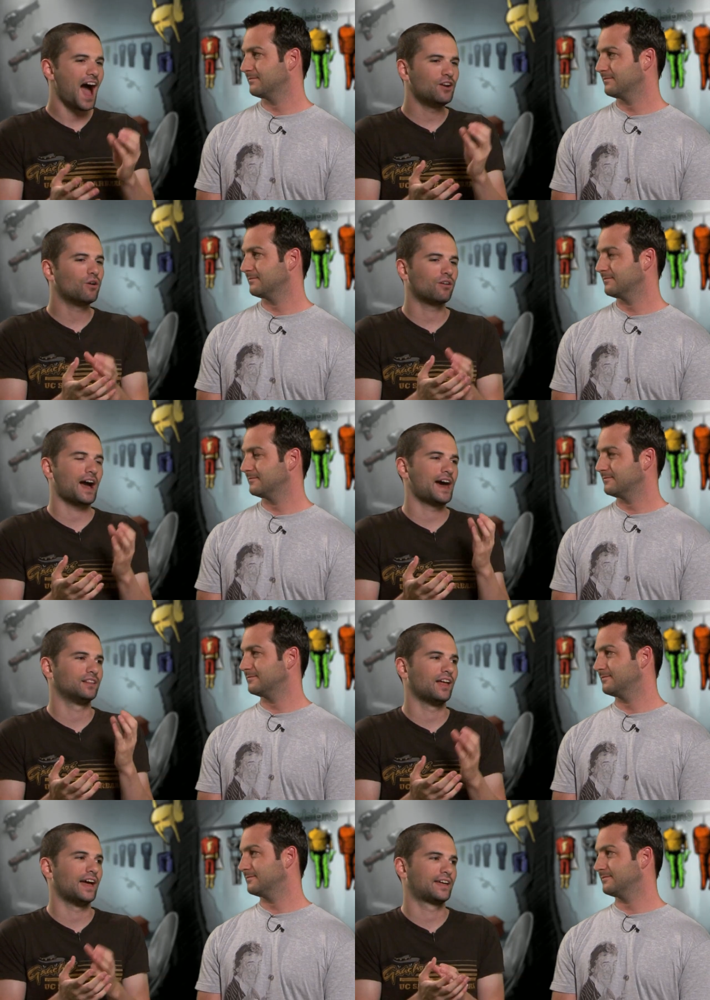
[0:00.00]
Speaker 1: I don't kind
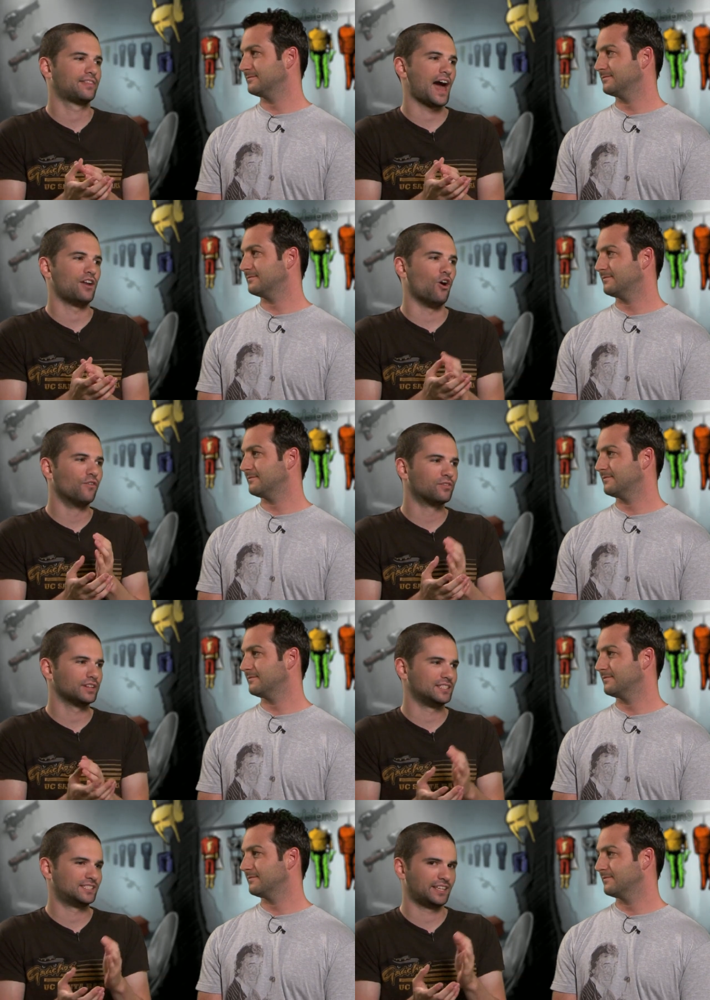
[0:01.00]
of like that
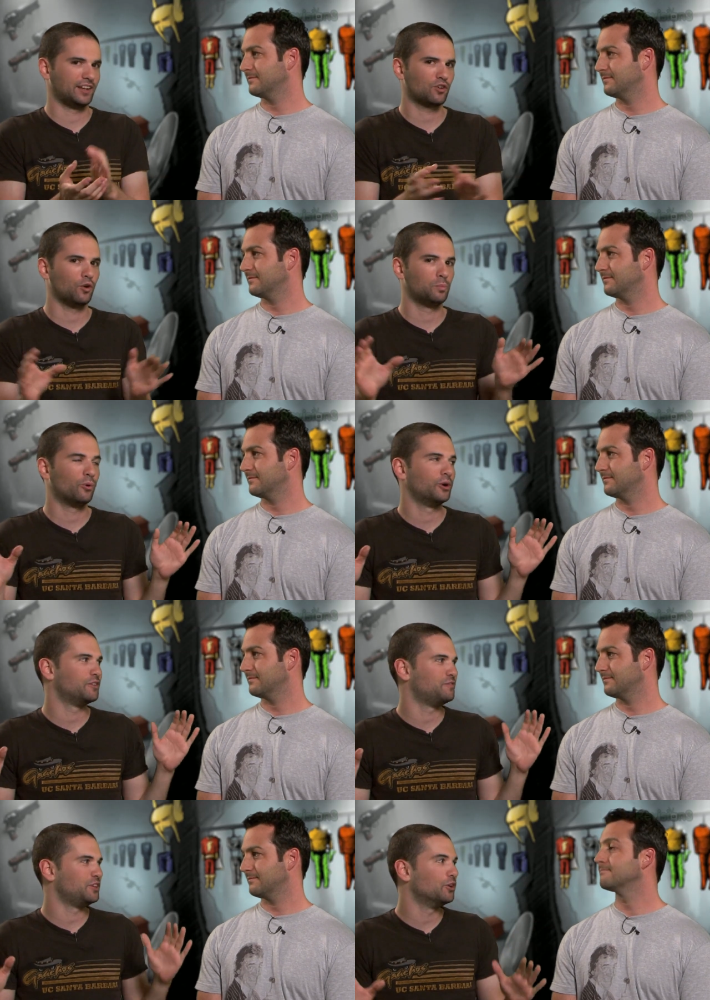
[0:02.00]
overly cynical point
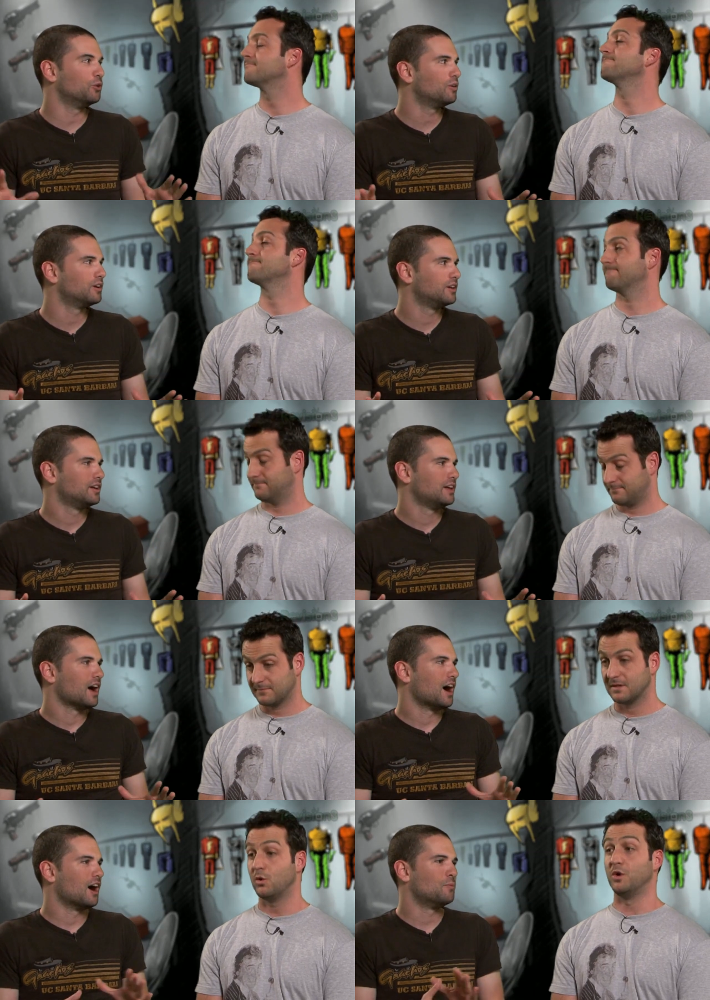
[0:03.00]
of view
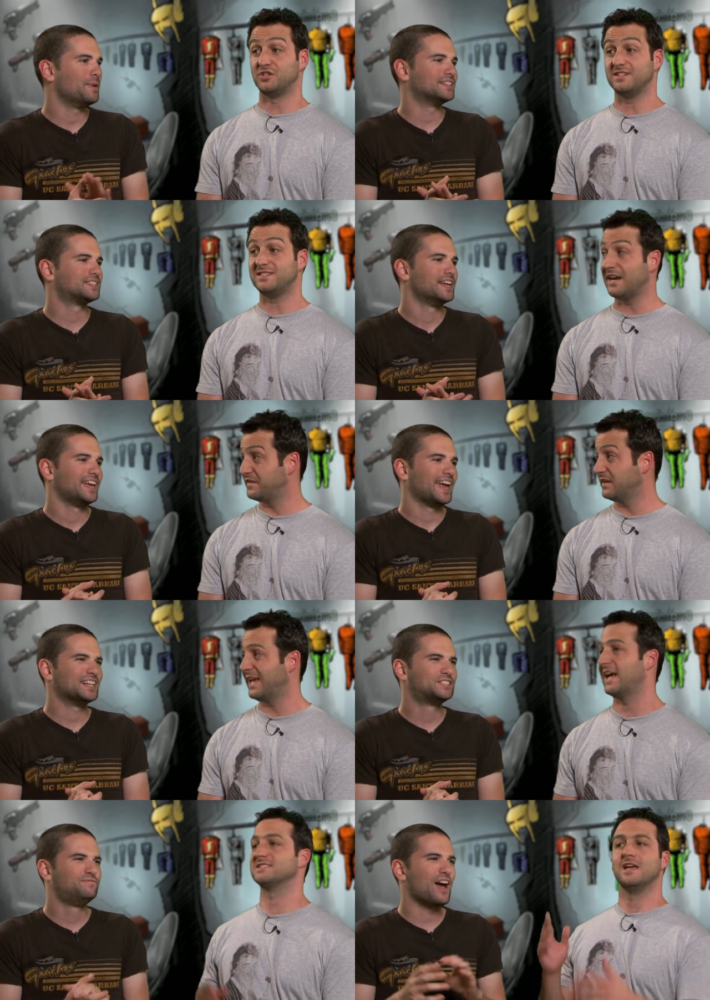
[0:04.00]
um, which it definitely
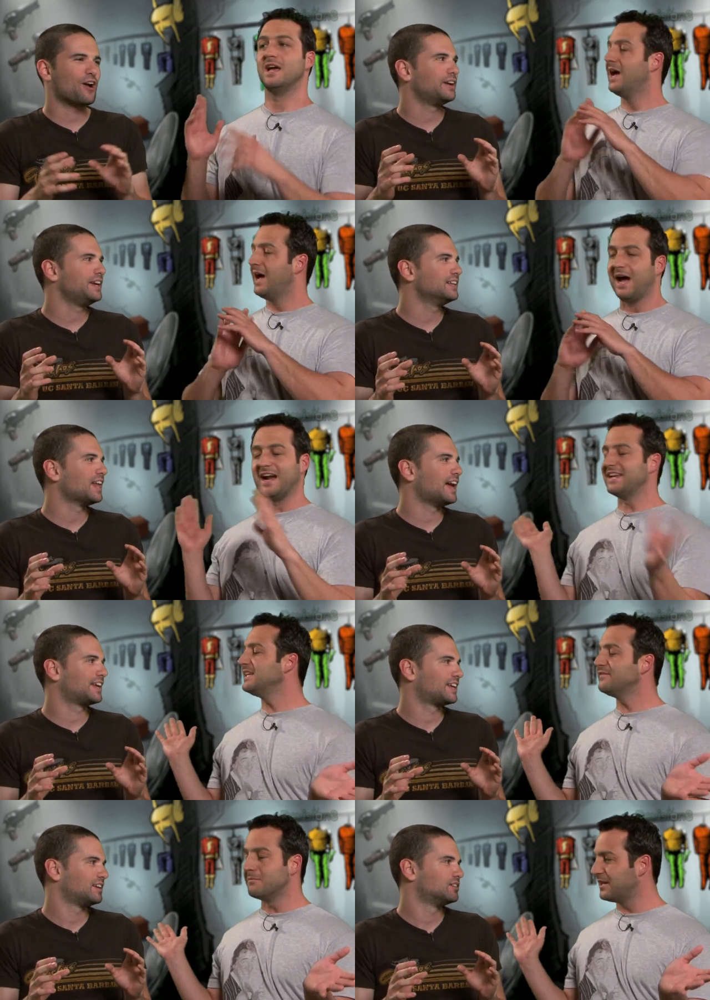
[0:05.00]
it's has. Very. Yeah. I
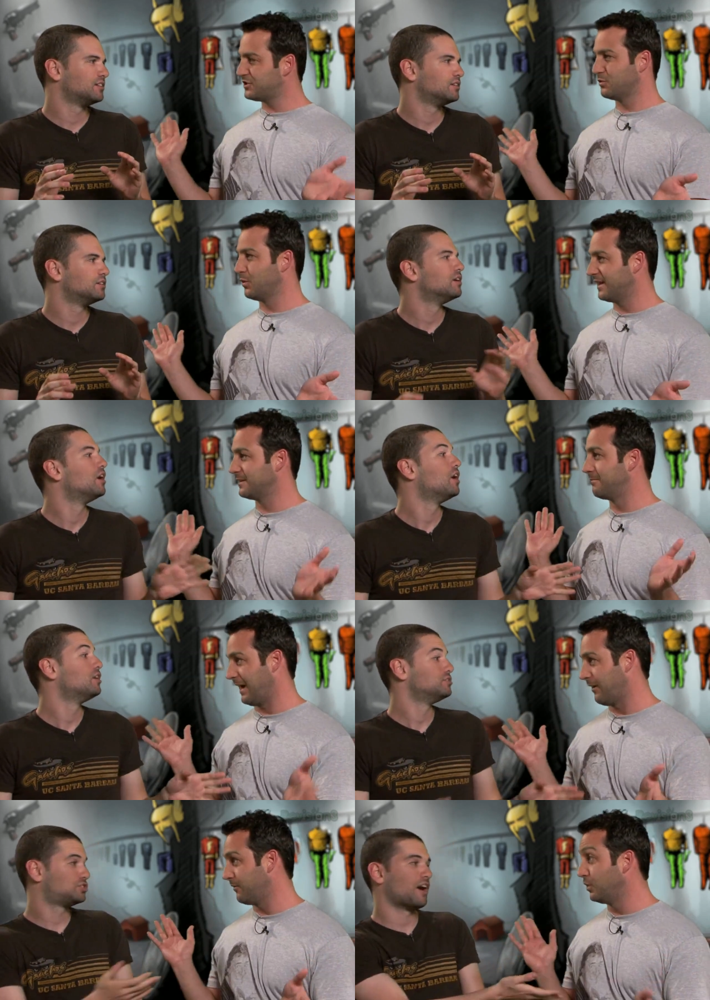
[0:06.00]
Speaker 2: didn't even mention what it's
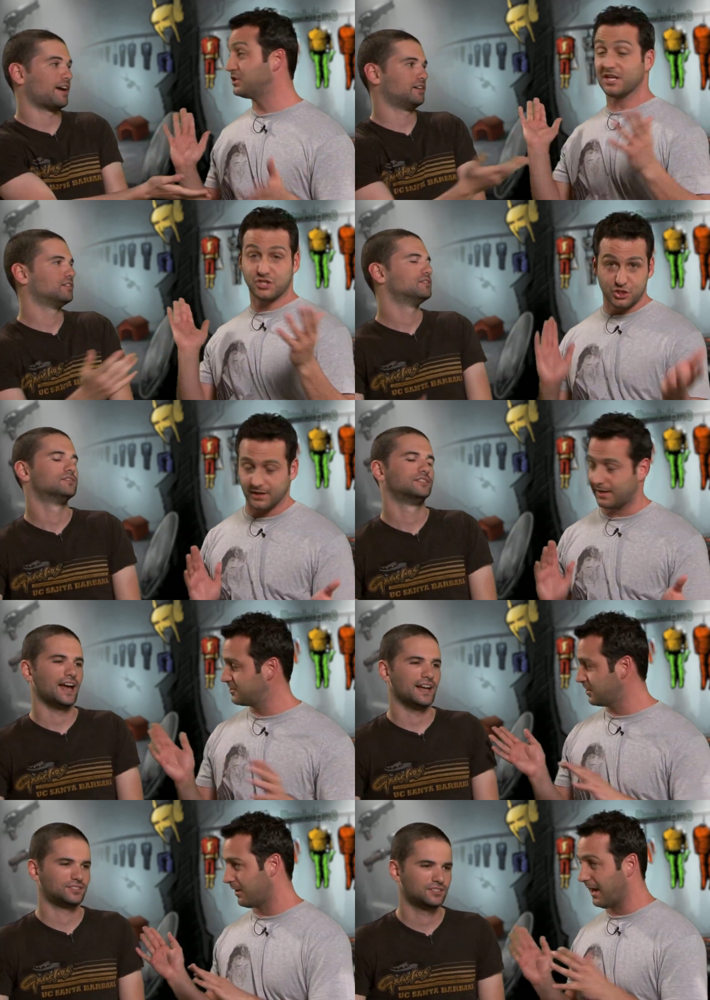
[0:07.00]
about, sorry. which I should. I'm
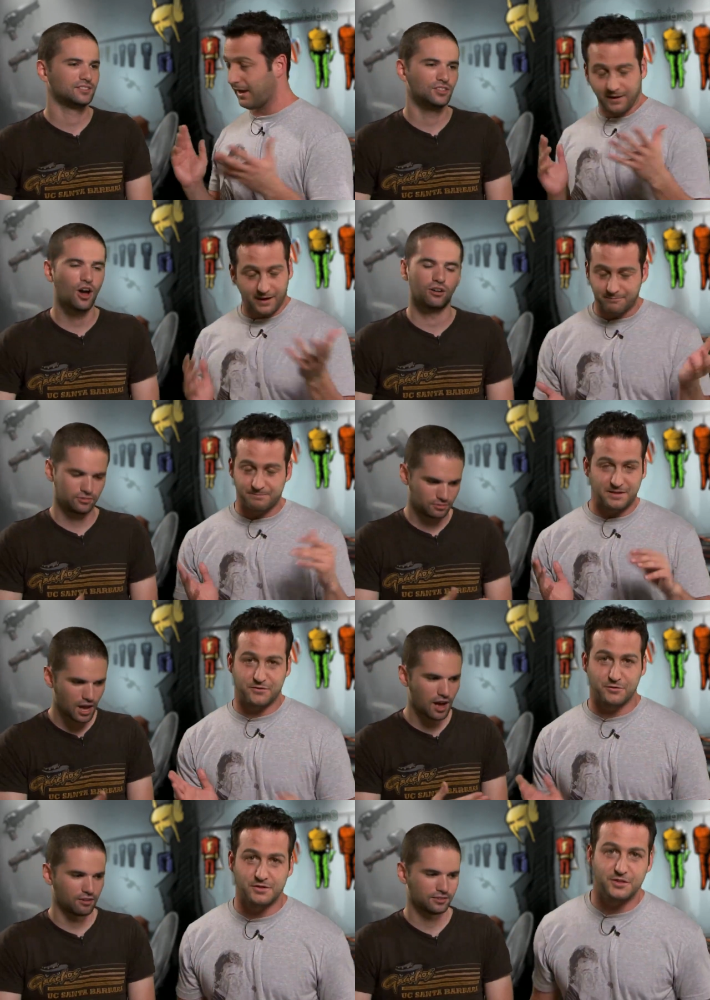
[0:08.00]
yes. sorry. I, no, I
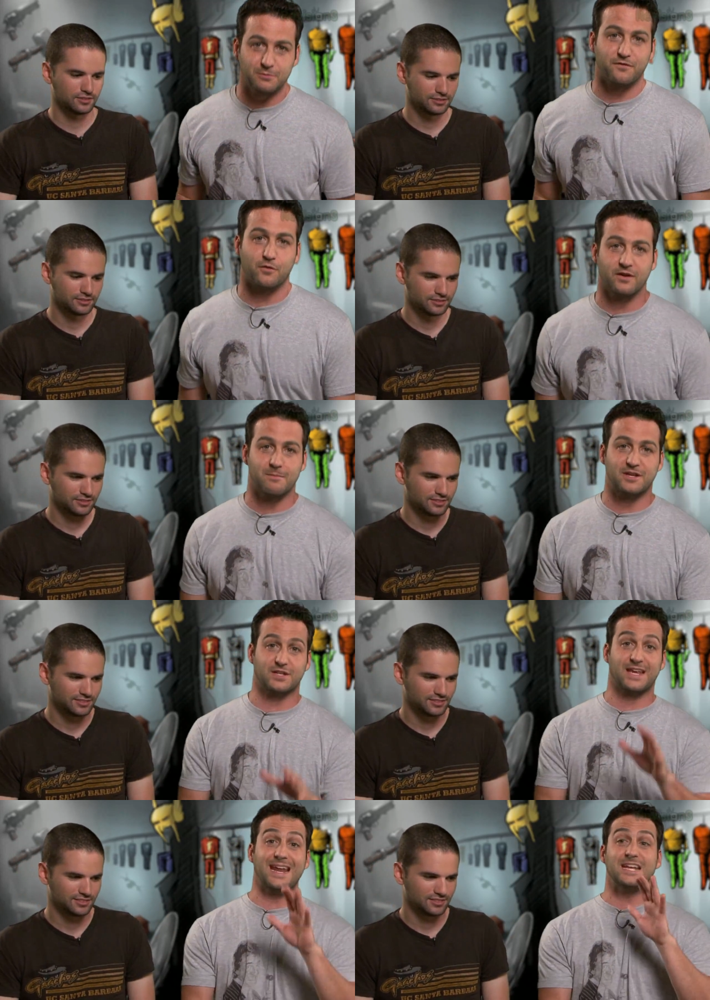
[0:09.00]
threw it to you before even
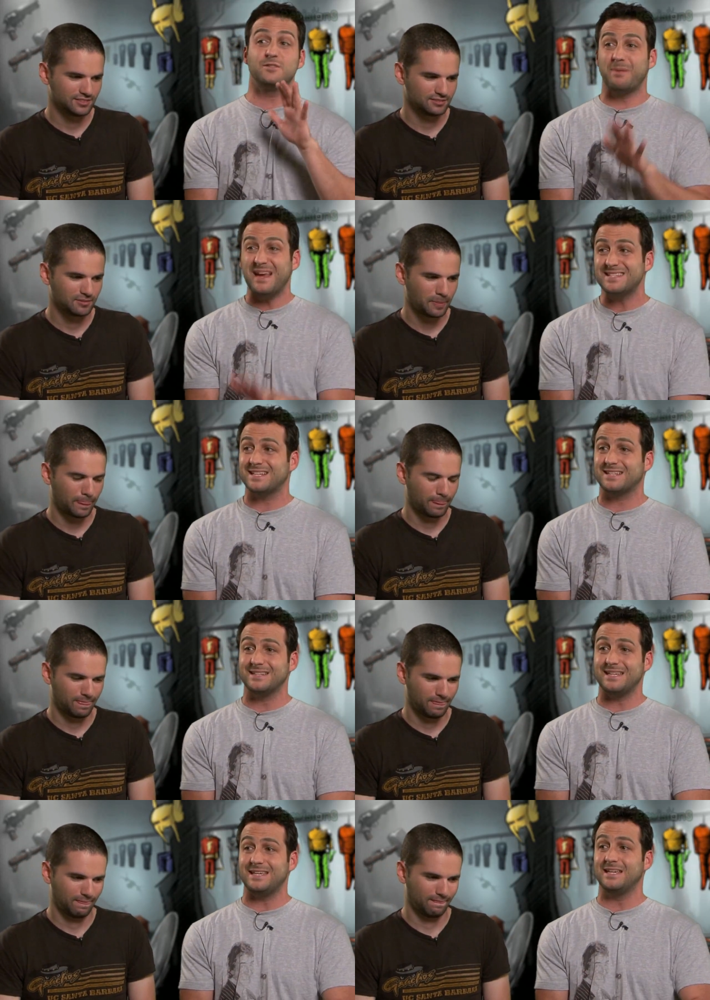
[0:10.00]
mentioning. It is
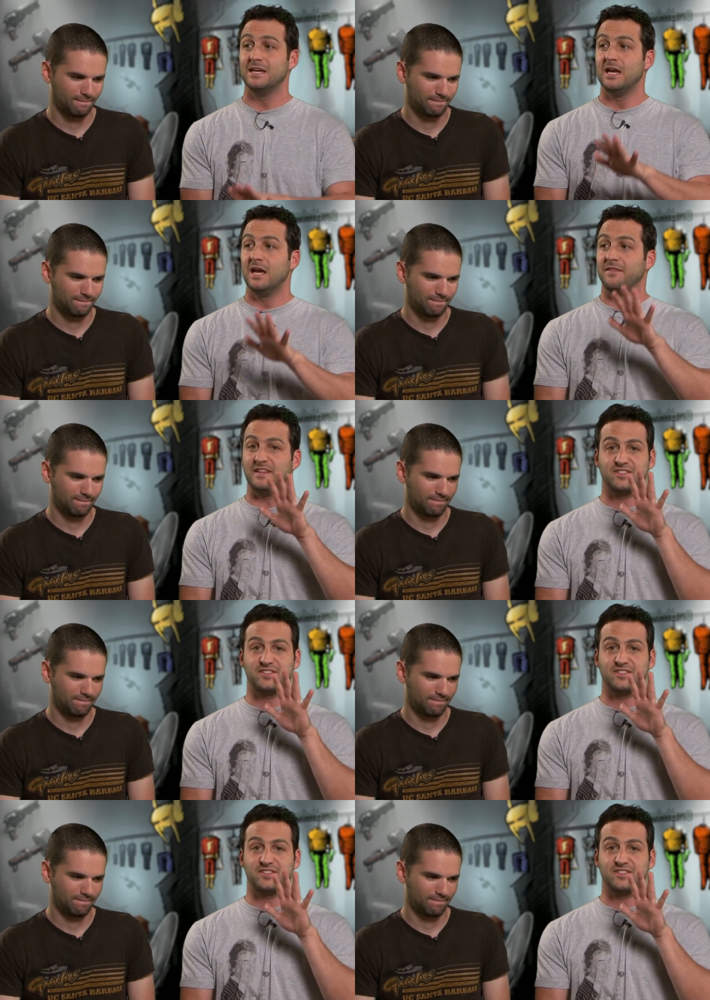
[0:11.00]
basically the